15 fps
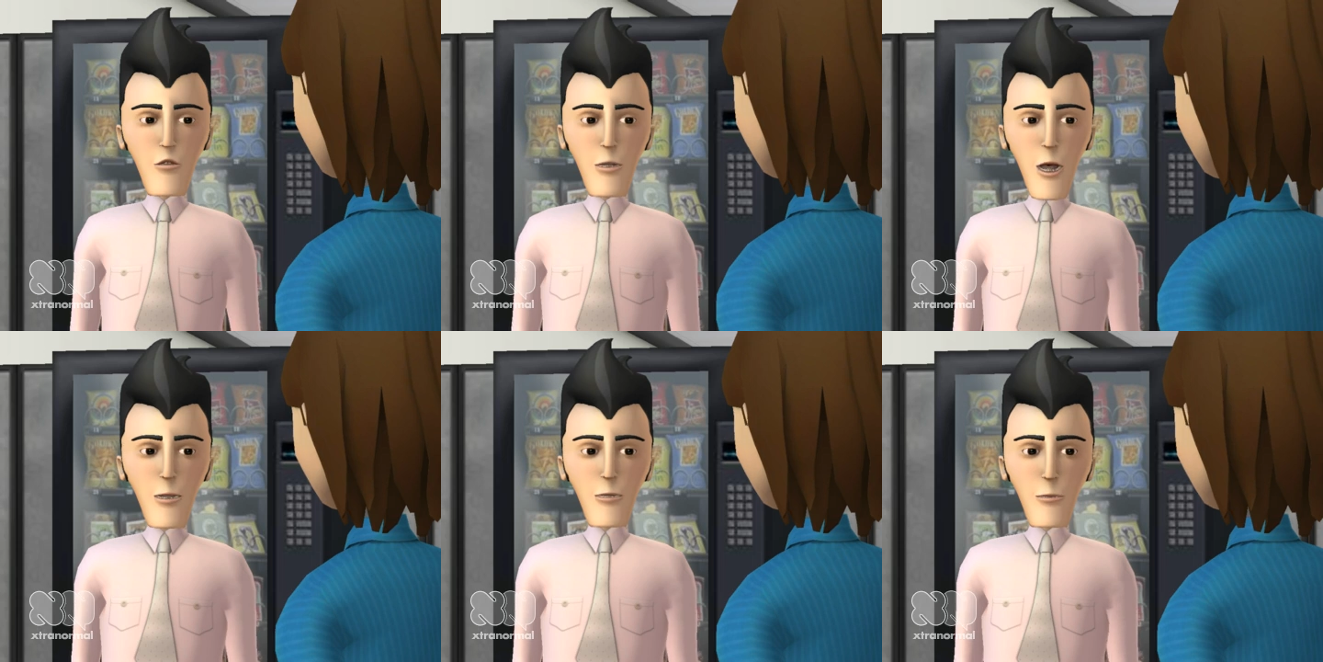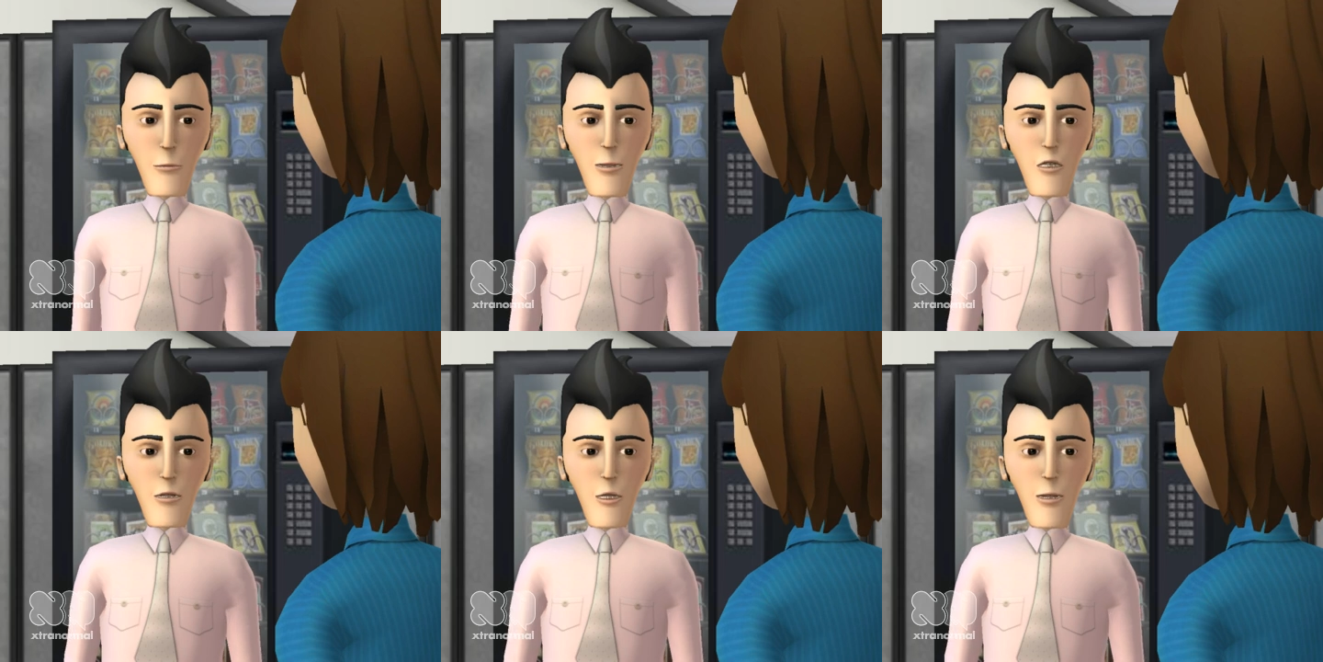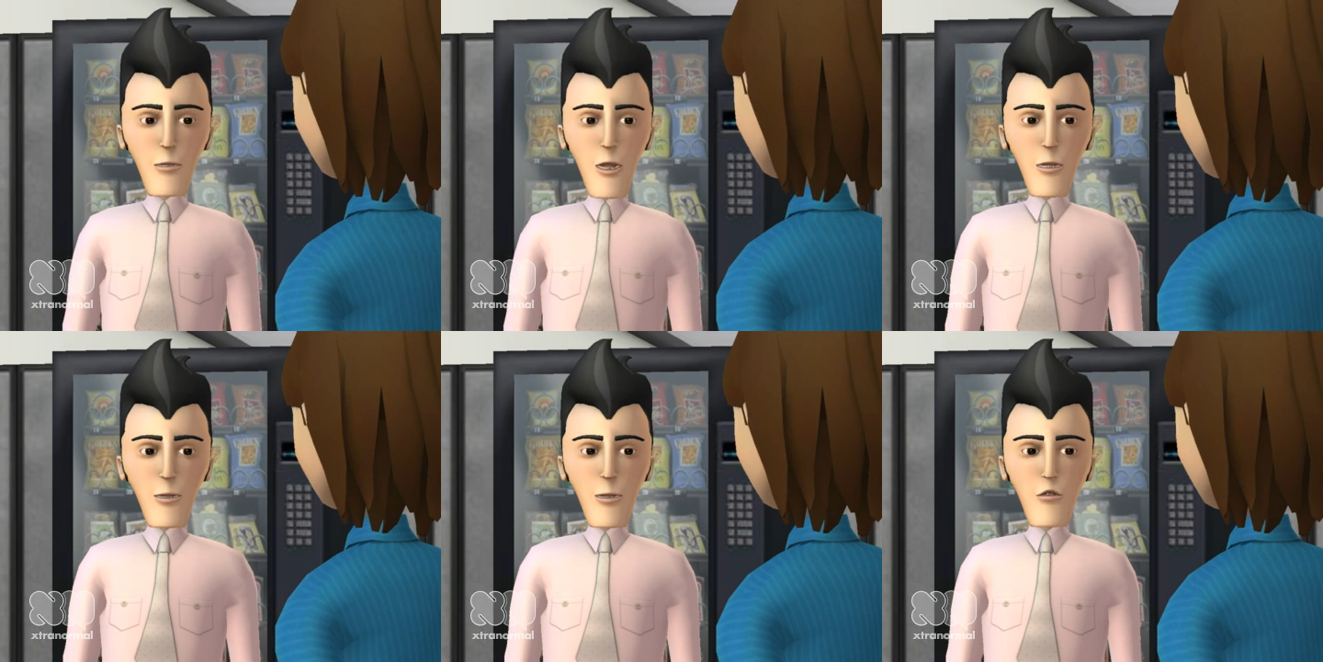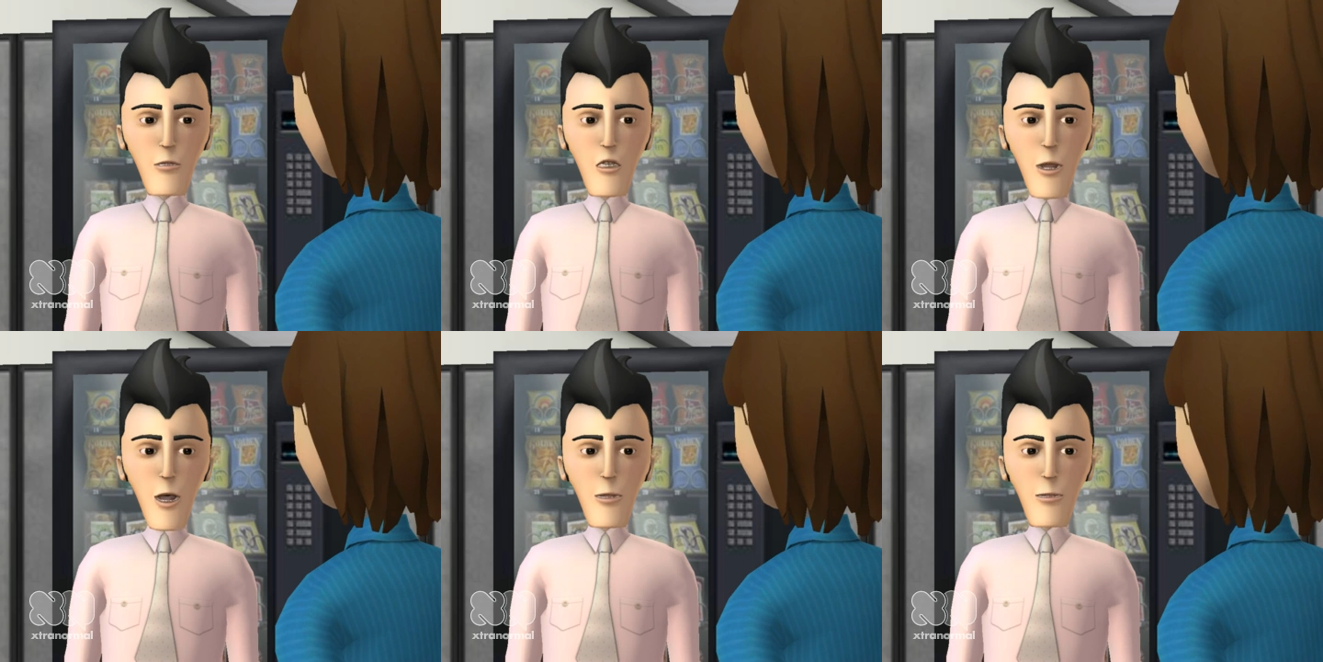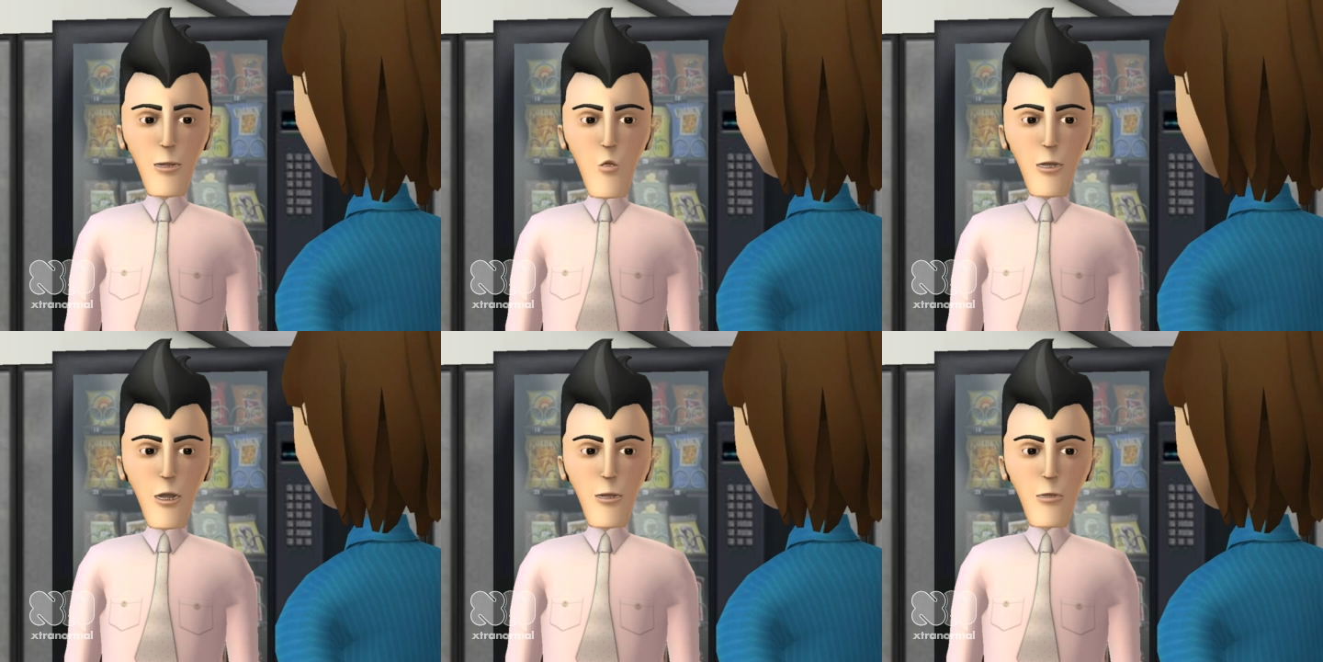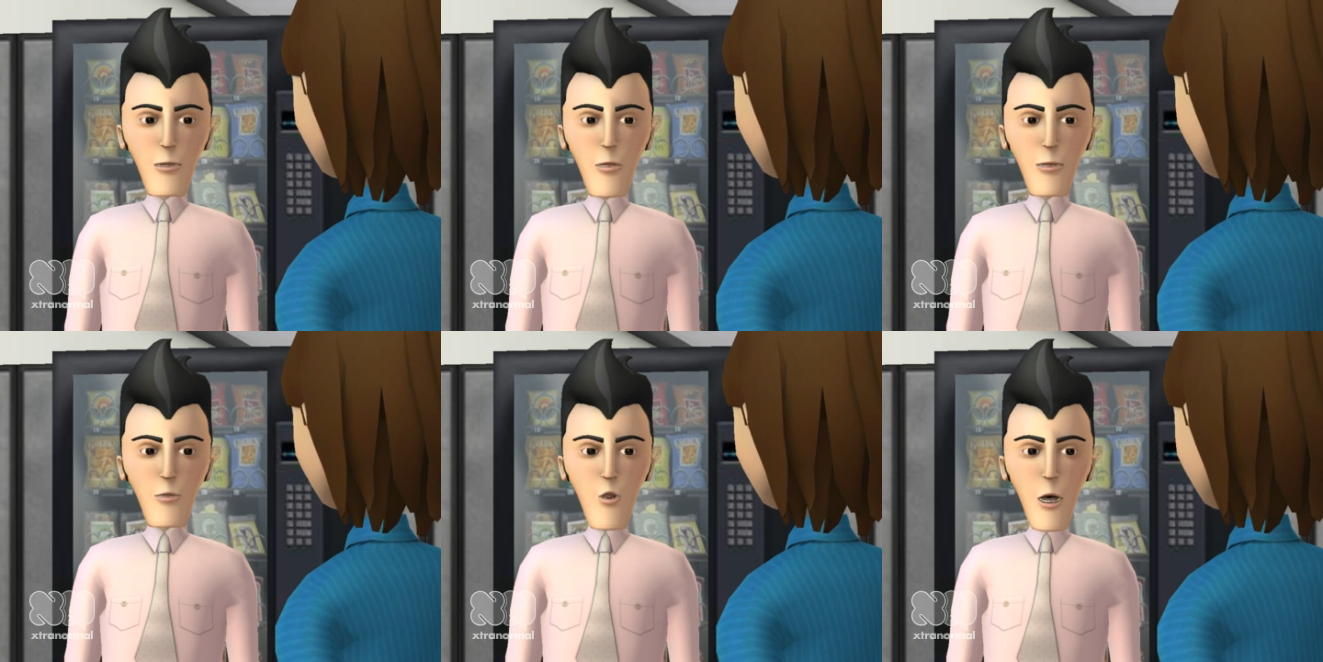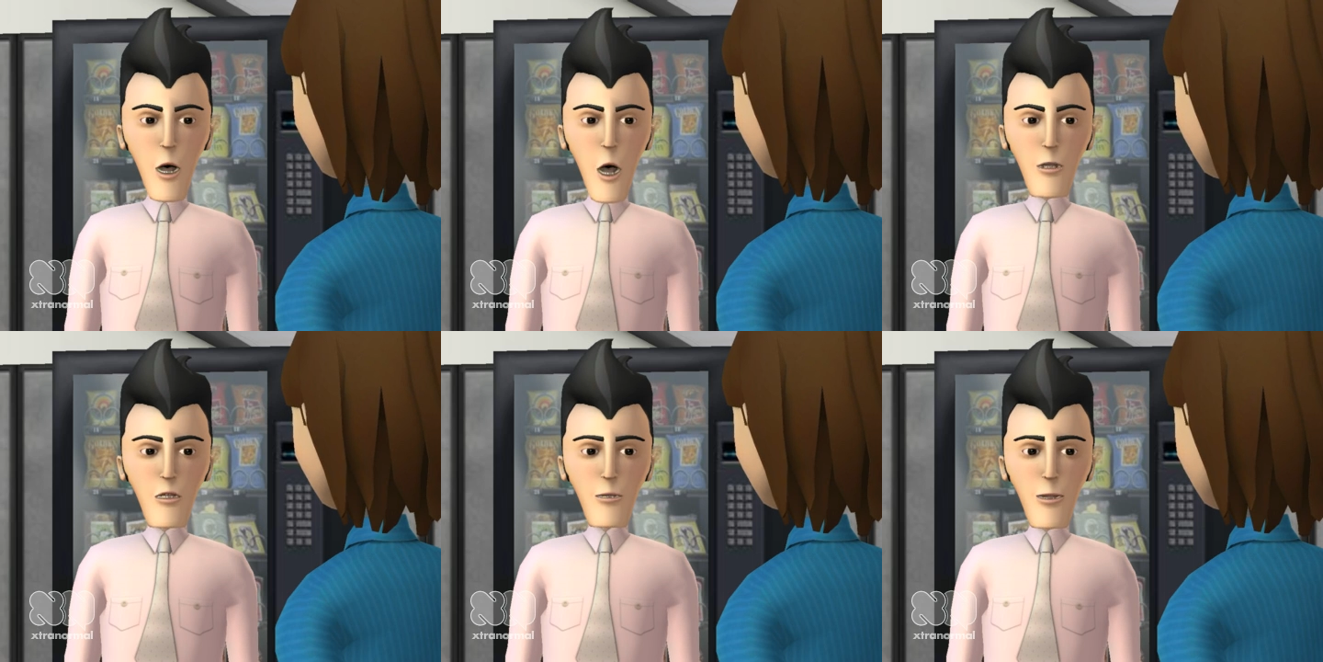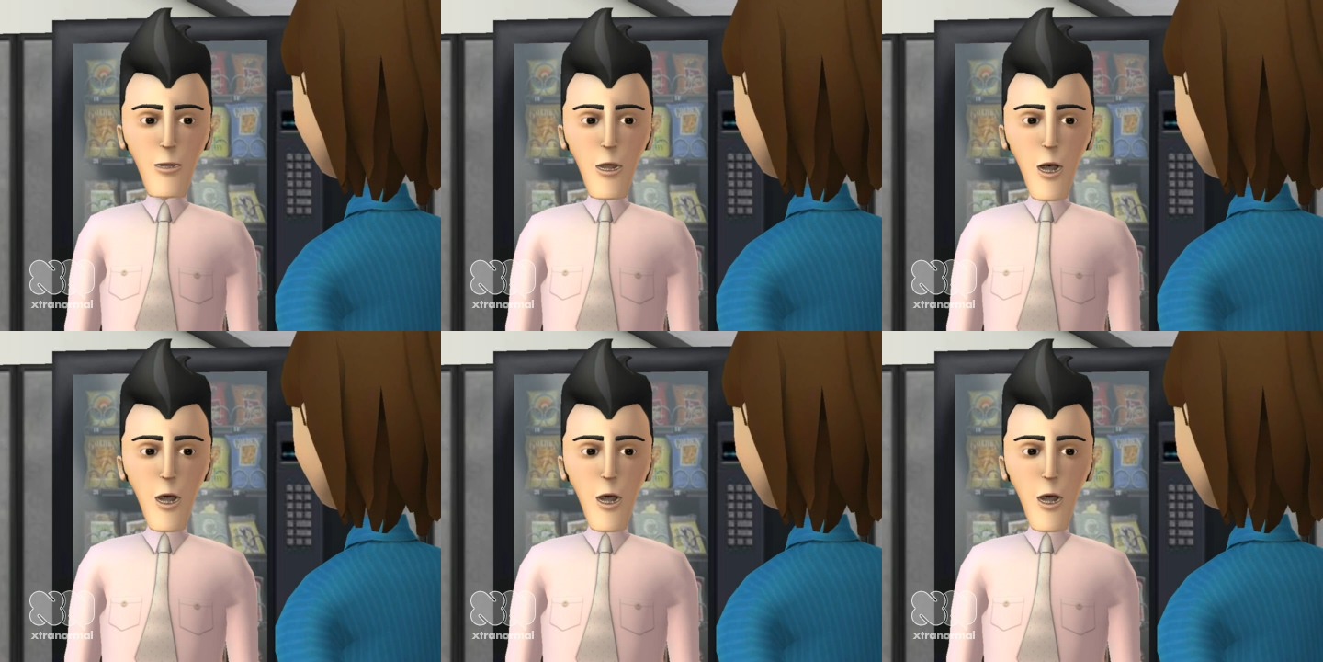find a missing negative sign in 100,000